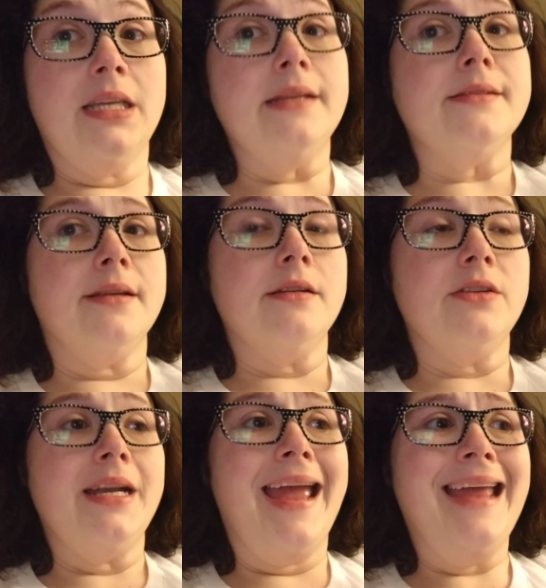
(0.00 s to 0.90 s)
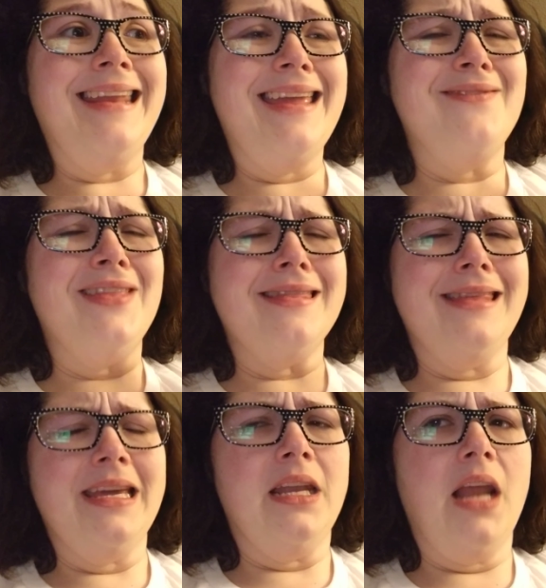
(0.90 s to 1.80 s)
skin surgery. And even
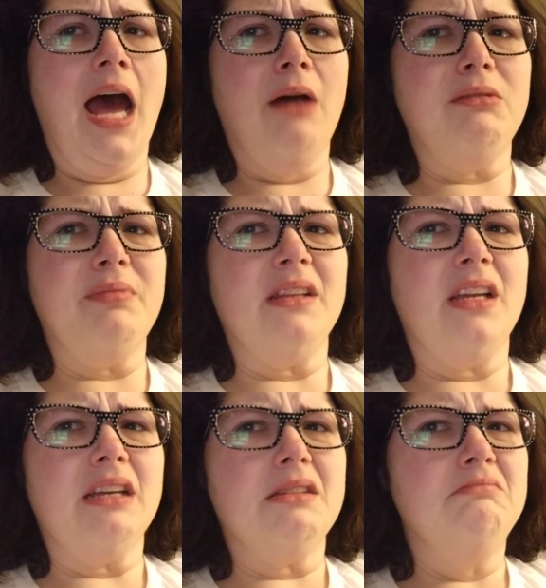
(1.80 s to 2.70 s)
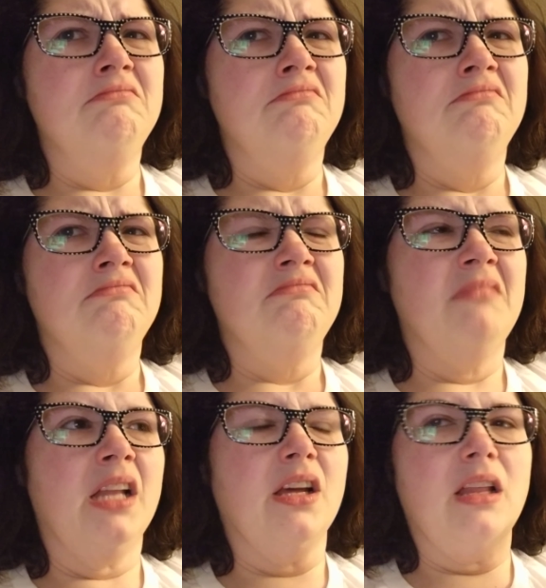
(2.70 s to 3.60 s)
then, I would be like,
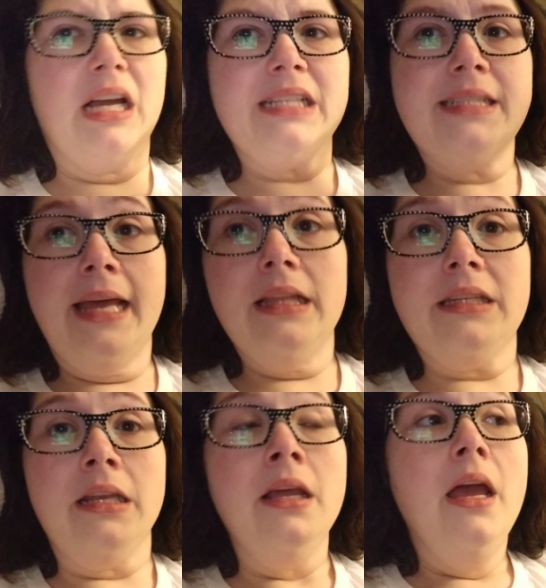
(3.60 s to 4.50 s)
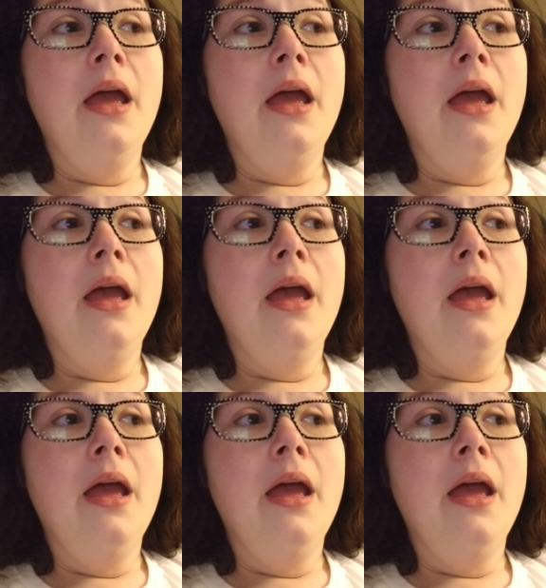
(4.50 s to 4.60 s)
I look like a skeleton.